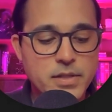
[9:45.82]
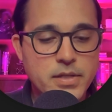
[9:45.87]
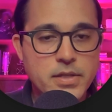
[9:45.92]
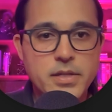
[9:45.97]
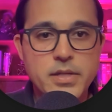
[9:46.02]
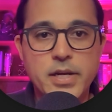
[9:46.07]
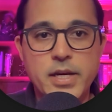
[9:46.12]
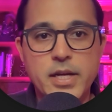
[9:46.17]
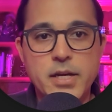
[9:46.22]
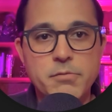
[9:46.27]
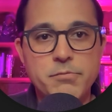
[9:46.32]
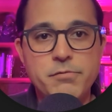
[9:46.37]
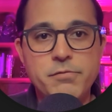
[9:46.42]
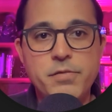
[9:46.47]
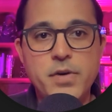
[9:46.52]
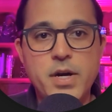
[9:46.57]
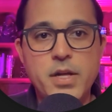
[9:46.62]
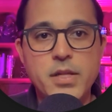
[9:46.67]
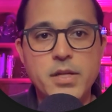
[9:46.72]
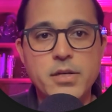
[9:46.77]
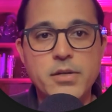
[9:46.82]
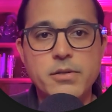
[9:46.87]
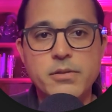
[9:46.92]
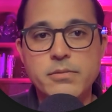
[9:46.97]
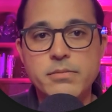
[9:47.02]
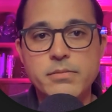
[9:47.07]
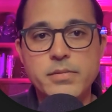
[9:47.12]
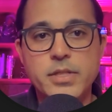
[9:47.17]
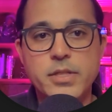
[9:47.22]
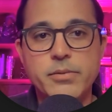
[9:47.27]

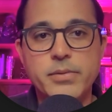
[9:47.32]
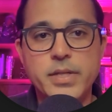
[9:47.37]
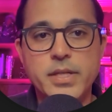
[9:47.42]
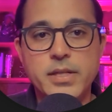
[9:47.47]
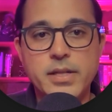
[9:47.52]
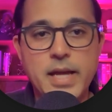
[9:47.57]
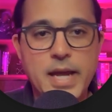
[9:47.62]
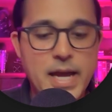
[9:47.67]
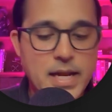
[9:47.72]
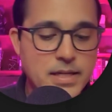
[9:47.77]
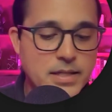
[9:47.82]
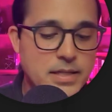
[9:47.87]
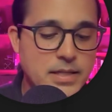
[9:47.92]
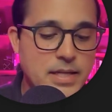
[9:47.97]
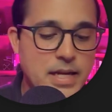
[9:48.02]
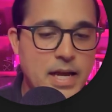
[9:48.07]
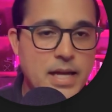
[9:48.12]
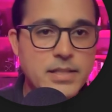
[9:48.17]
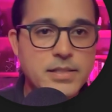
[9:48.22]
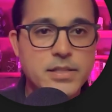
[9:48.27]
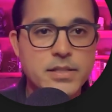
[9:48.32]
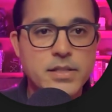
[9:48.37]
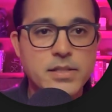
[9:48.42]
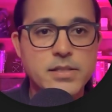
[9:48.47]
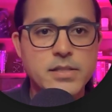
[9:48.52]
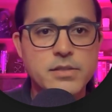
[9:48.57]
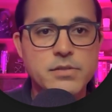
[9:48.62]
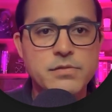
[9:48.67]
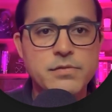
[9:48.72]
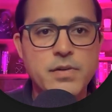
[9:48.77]
follow. We can add in a task here
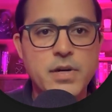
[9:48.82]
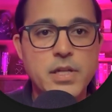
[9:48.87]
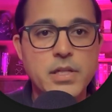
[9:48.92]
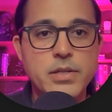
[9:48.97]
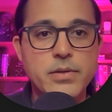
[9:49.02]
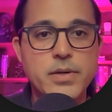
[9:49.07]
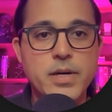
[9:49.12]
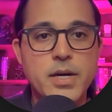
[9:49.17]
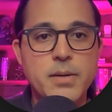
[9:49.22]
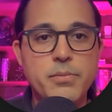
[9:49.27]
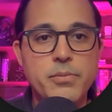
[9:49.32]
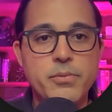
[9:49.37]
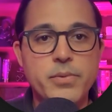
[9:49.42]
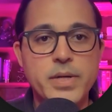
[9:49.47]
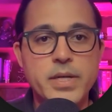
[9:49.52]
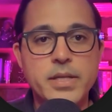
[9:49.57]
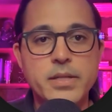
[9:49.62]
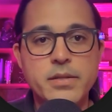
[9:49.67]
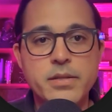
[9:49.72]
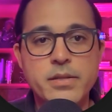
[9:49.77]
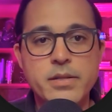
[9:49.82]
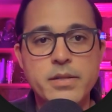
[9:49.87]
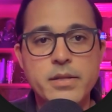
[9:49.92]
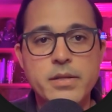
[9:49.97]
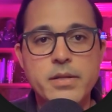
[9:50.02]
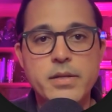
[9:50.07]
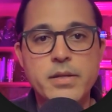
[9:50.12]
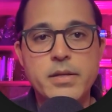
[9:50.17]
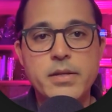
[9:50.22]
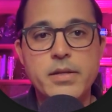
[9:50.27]
that says follow up with
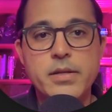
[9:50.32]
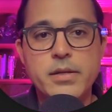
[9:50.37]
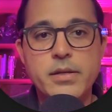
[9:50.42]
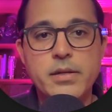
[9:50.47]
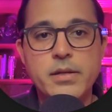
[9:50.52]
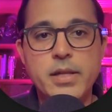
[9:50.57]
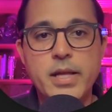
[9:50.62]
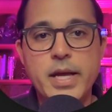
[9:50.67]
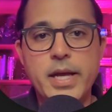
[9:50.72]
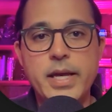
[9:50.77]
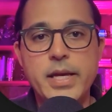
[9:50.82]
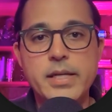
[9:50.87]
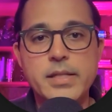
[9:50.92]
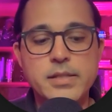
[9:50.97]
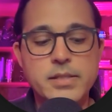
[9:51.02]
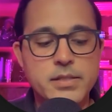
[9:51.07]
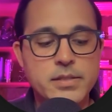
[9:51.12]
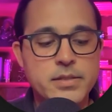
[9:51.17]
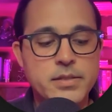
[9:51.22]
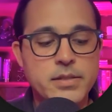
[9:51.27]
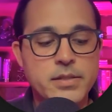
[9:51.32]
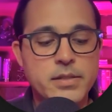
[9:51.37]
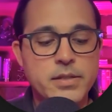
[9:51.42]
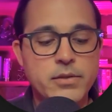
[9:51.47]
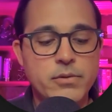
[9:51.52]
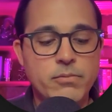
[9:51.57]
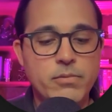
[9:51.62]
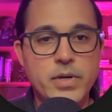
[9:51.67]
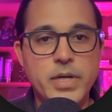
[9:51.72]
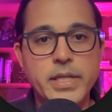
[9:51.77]
client
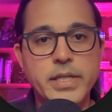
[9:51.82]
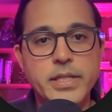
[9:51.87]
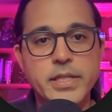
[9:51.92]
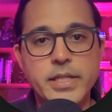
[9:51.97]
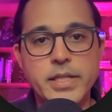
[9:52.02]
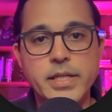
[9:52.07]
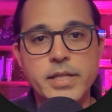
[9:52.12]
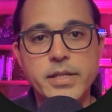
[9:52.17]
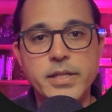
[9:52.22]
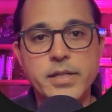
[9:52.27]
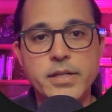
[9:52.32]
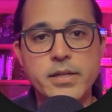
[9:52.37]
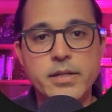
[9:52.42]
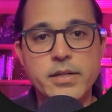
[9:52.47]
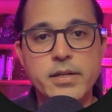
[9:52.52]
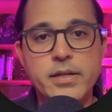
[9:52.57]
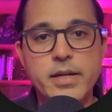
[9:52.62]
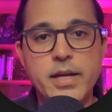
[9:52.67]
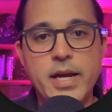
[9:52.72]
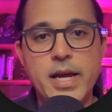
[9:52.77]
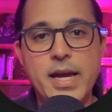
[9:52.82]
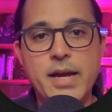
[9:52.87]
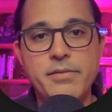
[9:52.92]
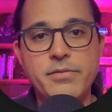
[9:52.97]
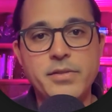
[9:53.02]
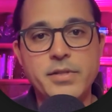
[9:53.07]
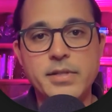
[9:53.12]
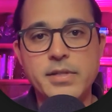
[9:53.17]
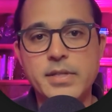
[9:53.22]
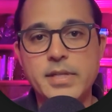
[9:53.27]
1 year
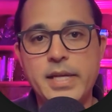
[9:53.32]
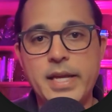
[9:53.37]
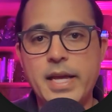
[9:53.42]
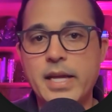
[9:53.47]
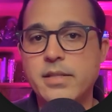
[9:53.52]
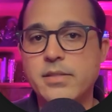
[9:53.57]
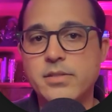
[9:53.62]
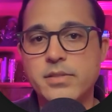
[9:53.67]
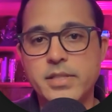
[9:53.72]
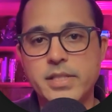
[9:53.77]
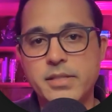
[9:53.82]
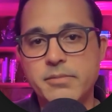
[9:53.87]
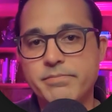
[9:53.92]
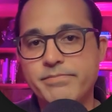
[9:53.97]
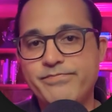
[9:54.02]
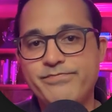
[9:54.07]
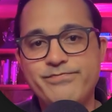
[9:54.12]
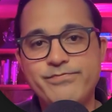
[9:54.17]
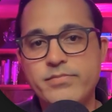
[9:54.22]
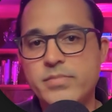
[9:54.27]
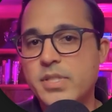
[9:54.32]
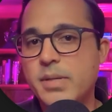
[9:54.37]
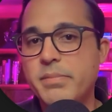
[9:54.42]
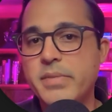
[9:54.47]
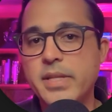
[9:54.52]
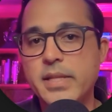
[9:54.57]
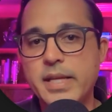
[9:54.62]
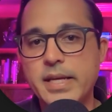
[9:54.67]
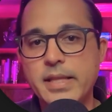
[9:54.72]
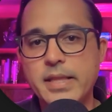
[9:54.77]
after canceling,
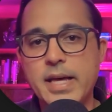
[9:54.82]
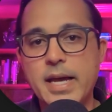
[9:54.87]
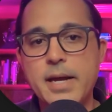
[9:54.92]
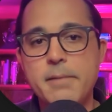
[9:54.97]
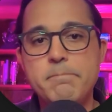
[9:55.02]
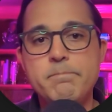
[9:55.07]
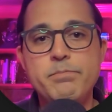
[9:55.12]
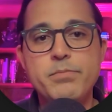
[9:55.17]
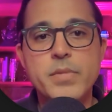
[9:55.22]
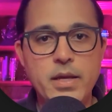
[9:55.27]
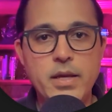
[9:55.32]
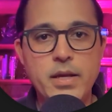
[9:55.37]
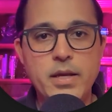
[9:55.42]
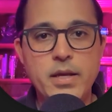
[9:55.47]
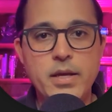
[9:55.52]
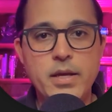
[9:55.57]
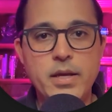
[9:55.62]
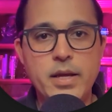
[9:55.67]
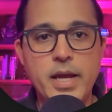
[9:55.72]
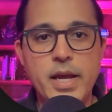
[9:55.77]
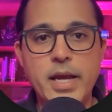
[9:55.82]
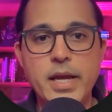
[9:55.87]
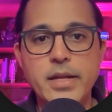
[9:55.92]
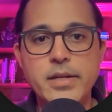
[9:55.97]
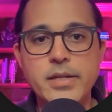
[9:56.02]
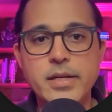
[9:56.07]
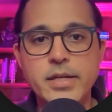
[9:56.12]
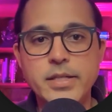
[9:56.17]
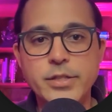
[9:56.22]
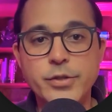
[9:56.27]
something like that.
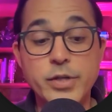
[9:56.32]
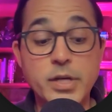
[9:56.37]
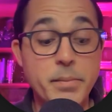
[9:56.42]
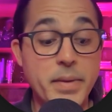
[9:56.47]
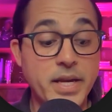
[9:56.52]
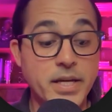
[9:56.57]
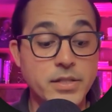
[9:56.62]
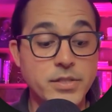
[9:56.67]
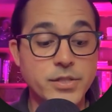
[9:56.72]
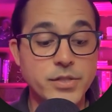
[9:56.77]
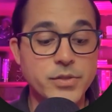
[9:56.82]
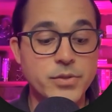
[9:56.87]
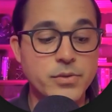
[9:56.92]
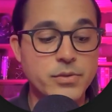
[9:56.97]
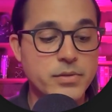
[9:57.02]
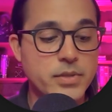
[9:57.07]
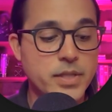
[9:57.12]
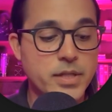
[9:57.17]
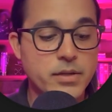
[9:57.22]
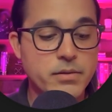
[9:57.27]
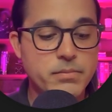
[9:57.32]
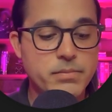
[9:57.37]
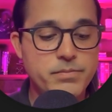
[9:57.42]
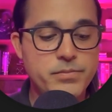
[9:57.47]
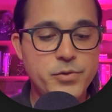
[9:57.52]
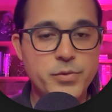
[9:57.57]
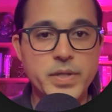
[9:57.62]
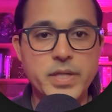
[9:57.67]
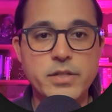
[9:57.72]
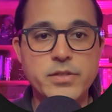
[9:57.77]
And you can make it do
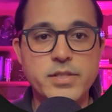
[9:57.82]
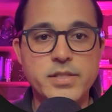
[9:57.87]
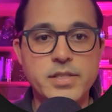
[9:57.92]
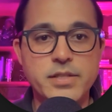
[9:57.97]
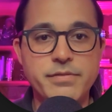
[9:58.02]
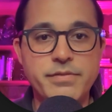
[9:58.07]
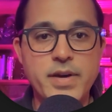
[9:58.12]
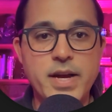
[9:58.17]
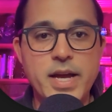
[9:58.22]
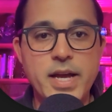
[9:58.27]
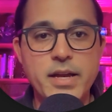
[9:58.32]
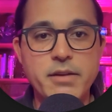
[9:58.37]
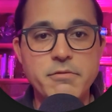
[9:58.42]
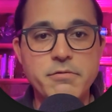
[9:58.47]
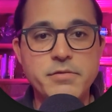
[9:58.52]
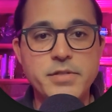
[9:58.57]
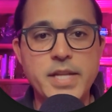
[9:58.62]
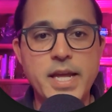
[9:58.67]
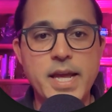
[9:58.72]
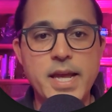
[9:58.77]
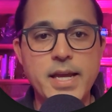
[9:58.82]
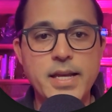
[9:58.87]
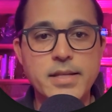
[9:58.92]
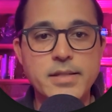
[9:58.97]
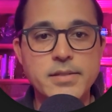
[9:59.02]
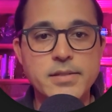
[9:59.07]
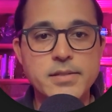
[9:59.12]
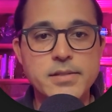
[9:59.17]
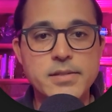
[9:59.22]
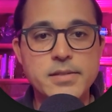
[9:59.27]
365
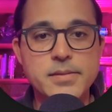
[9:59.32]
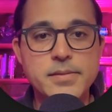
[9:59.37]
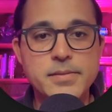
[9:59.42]
days